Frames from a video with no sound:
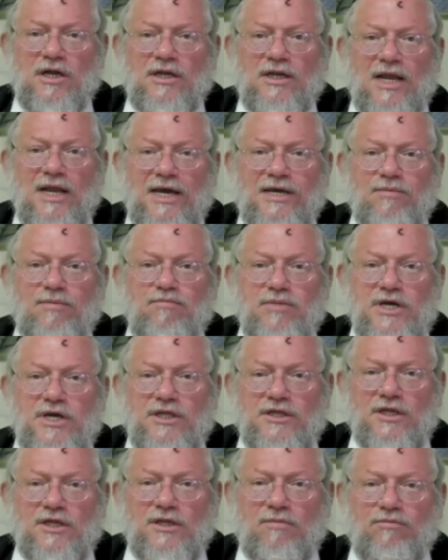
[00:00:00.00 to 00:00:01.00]
like
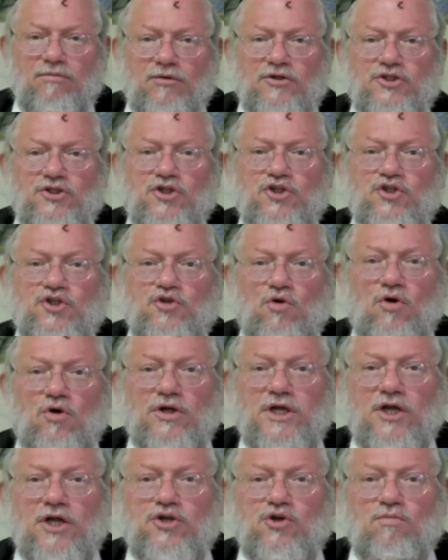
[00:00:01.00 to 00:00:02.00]
meat in the butcher
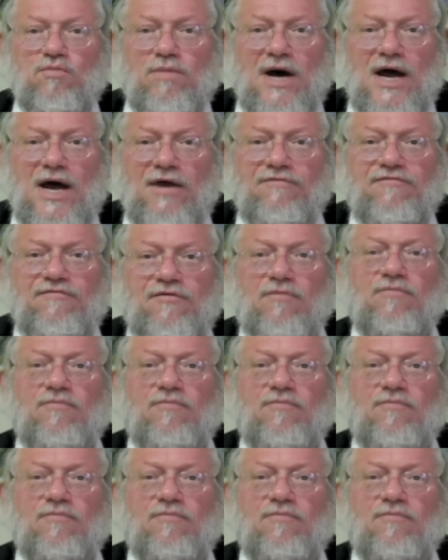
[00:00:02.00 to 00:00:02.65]
store that you buy for